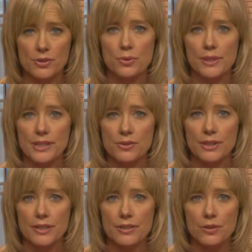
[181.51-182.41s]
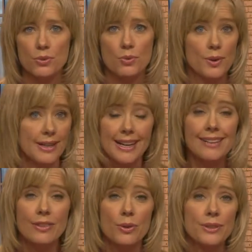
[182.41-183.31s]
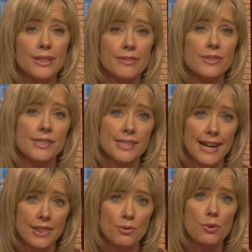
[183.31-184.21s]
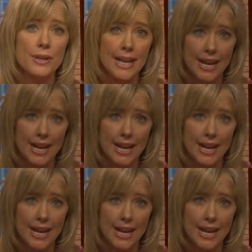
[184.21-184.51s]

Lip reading: school district who were not even old enough to sign their own